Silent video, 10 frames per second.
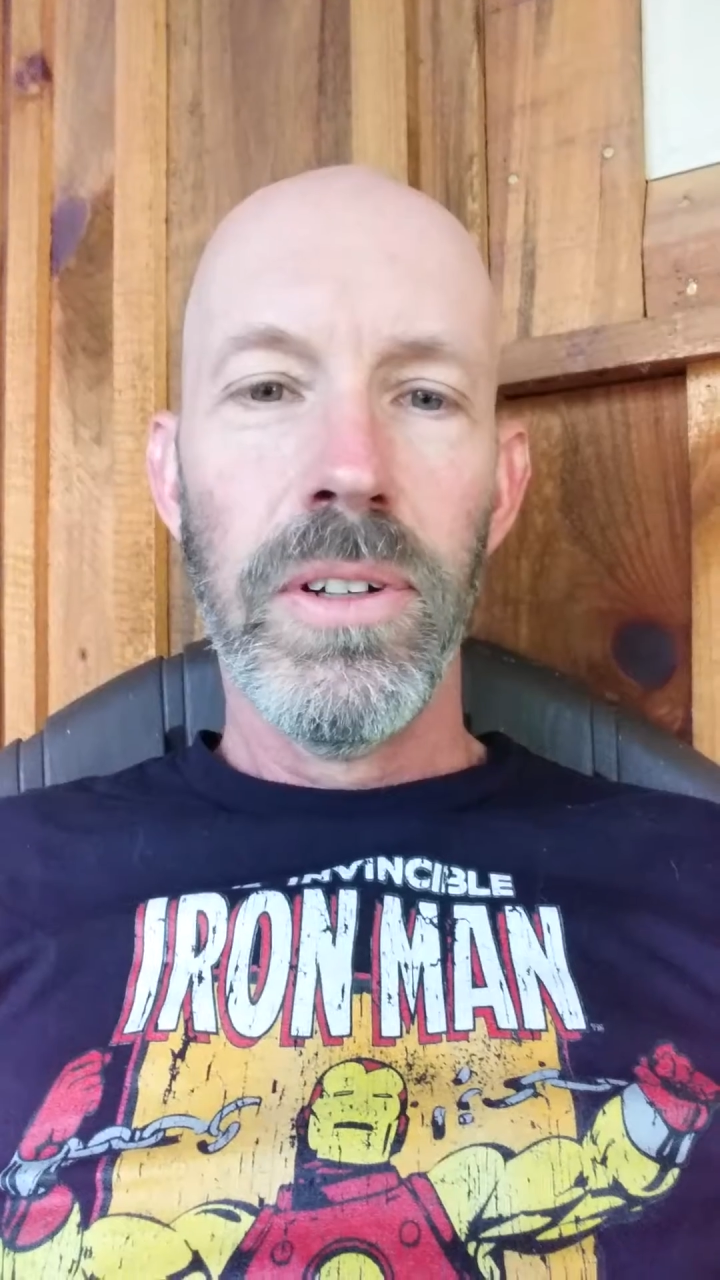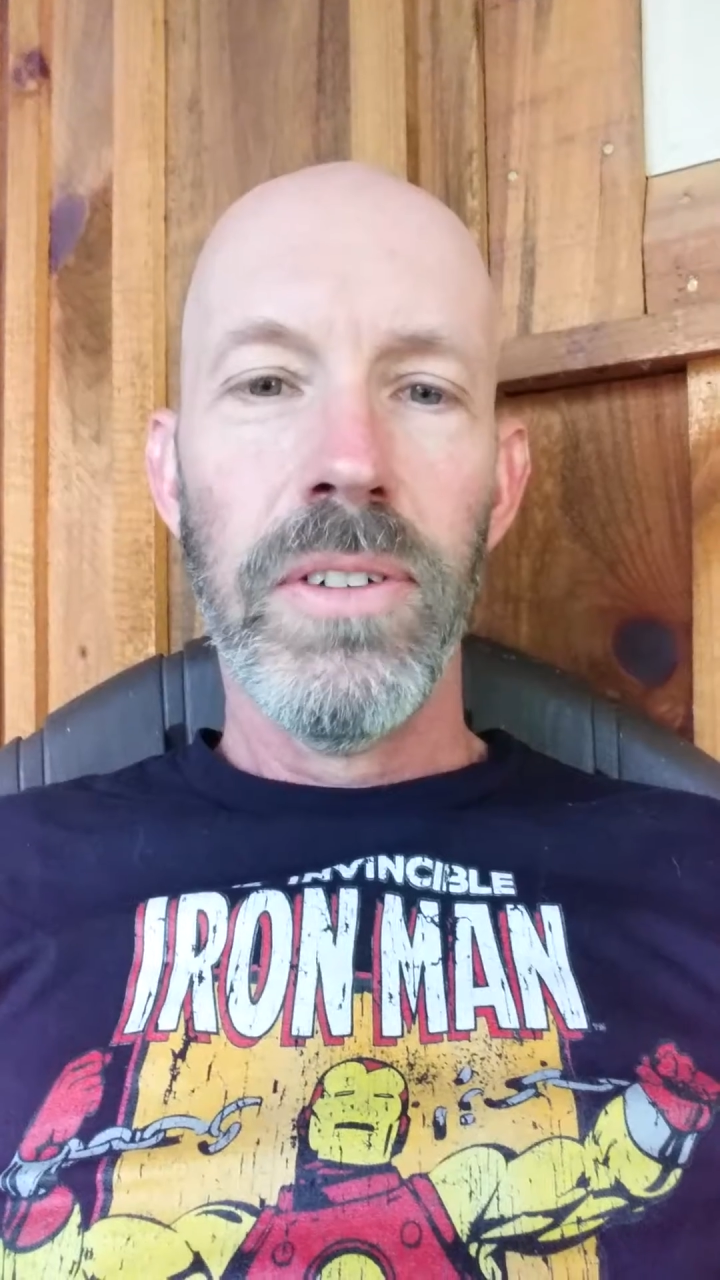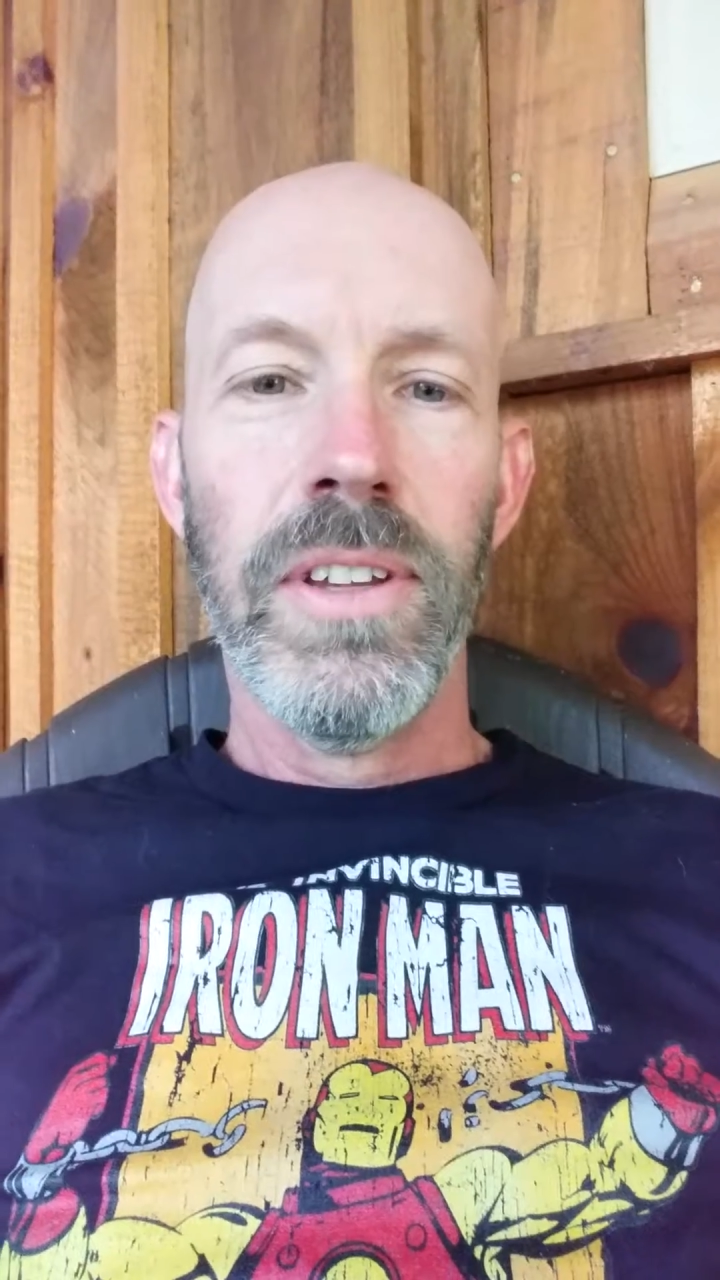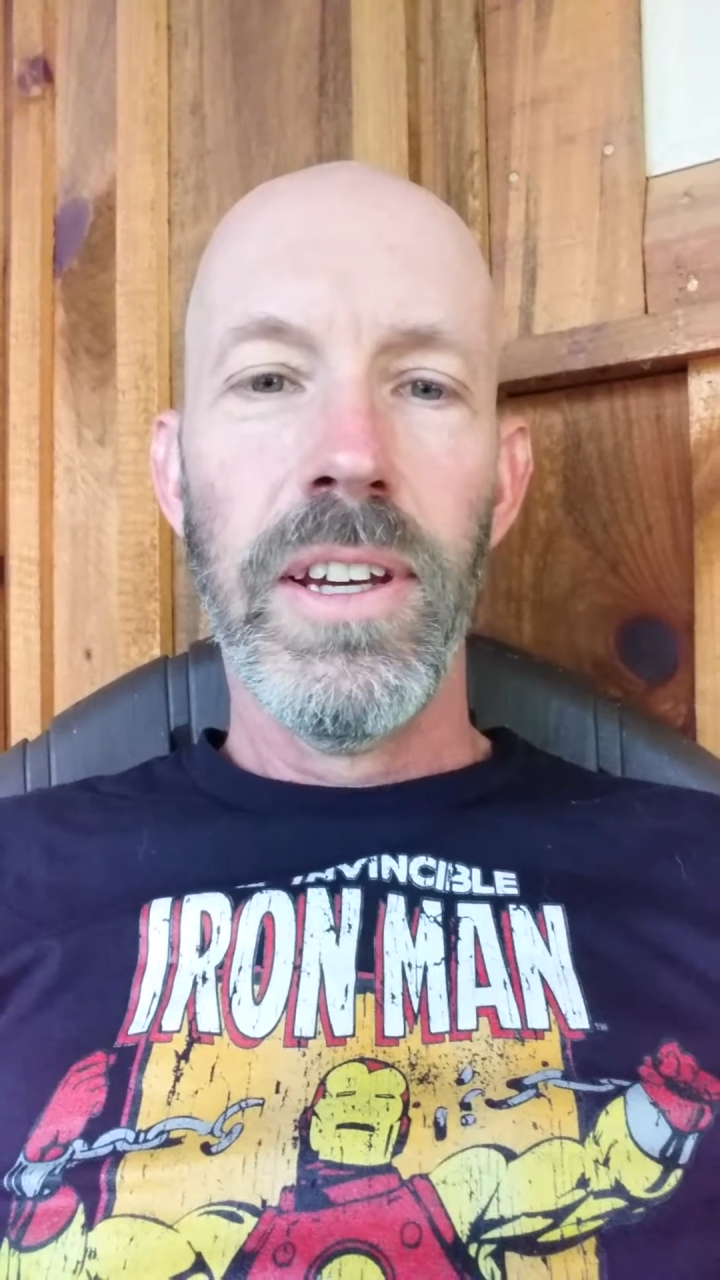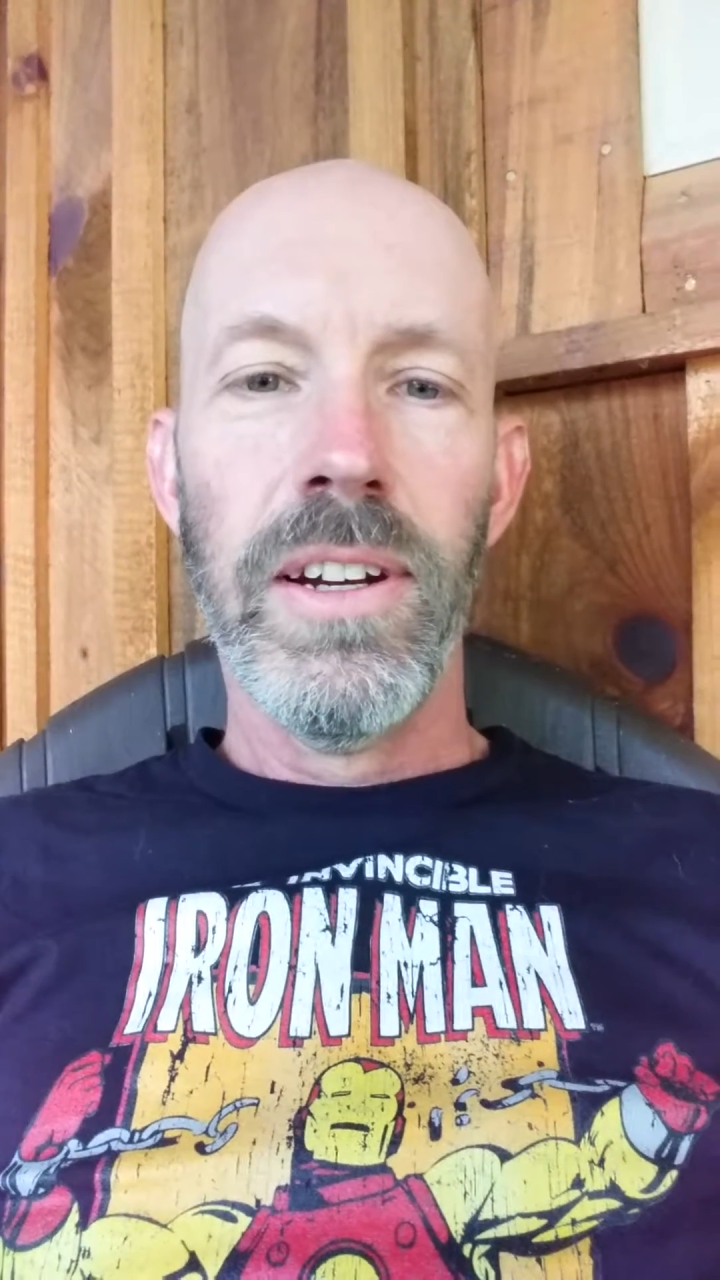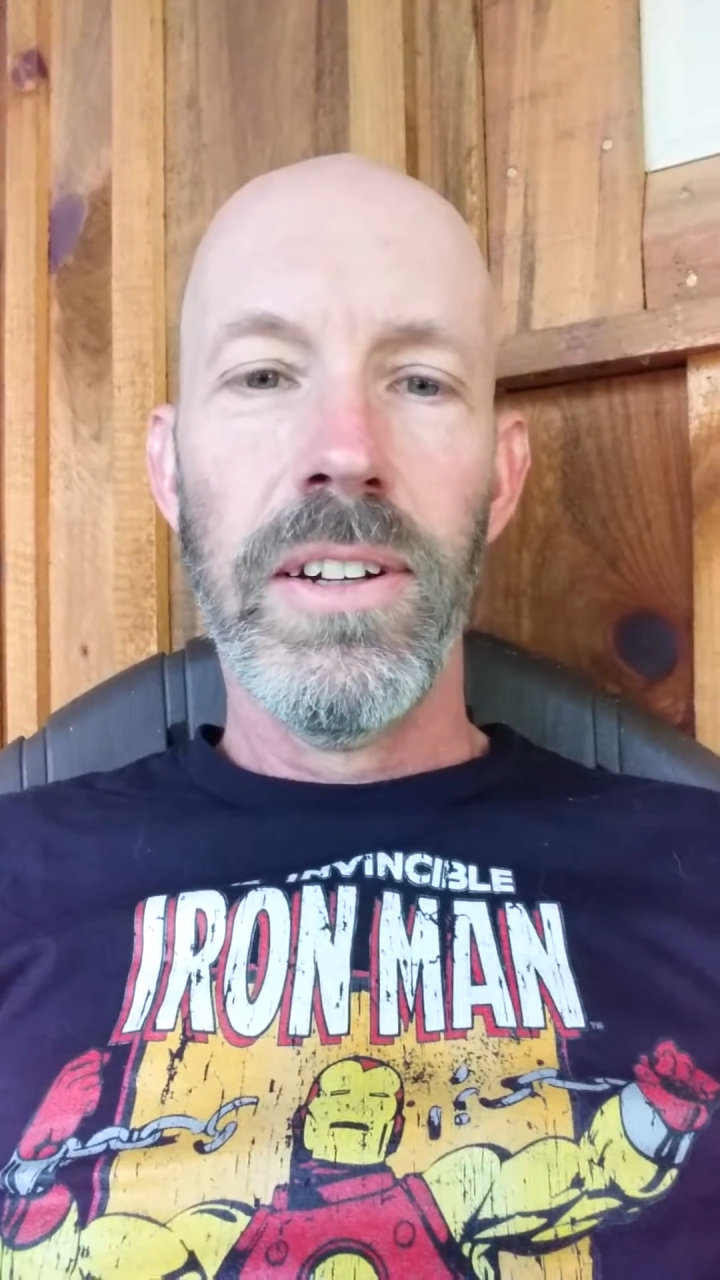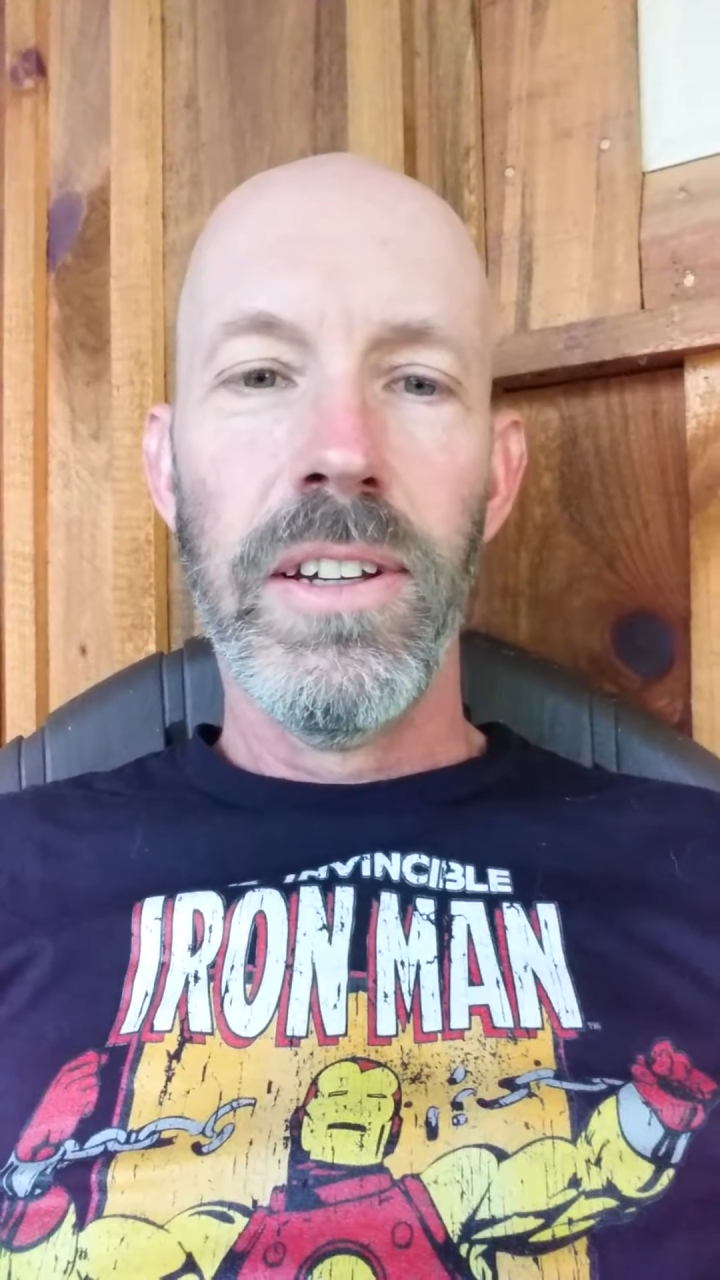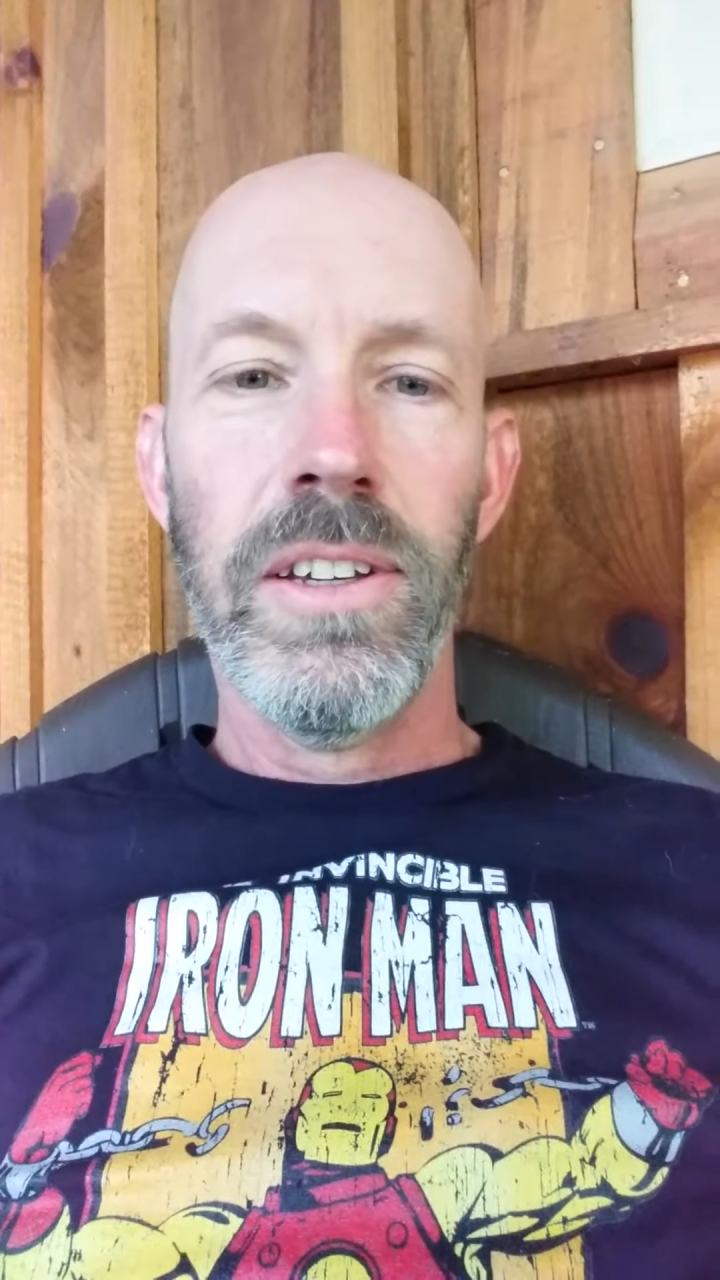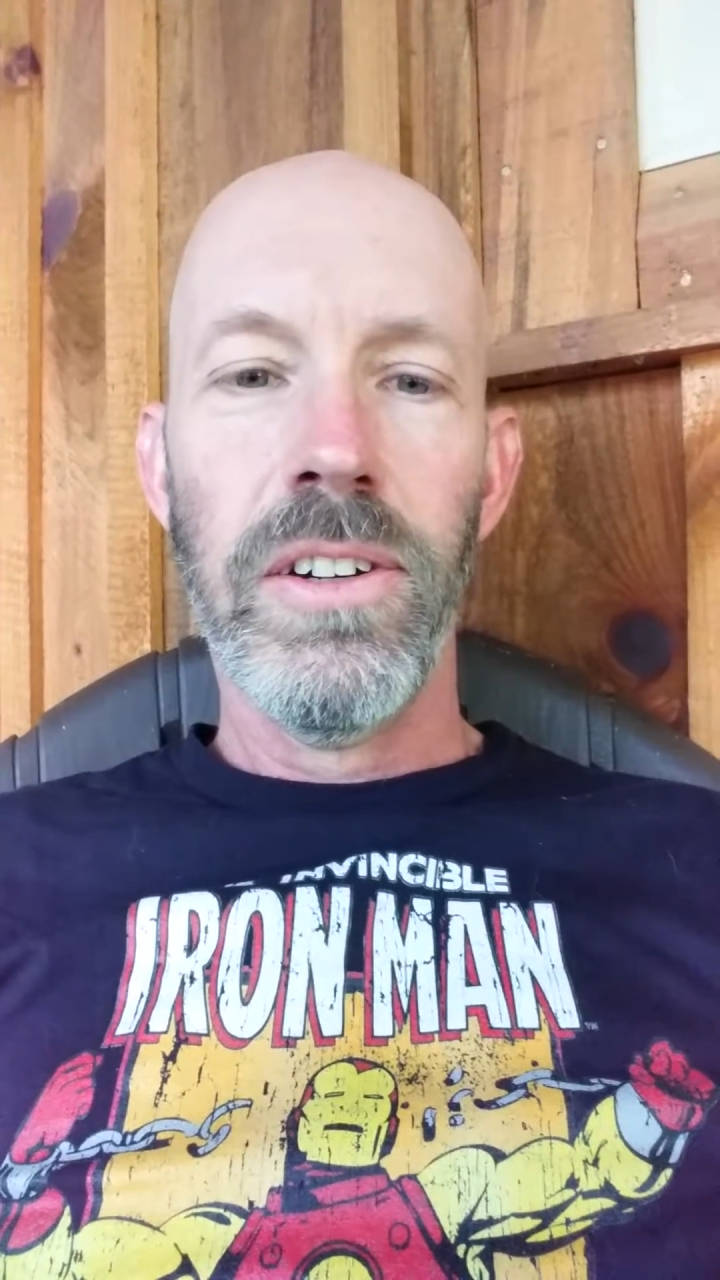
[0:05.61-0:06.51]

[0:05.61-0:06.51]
of the Heretic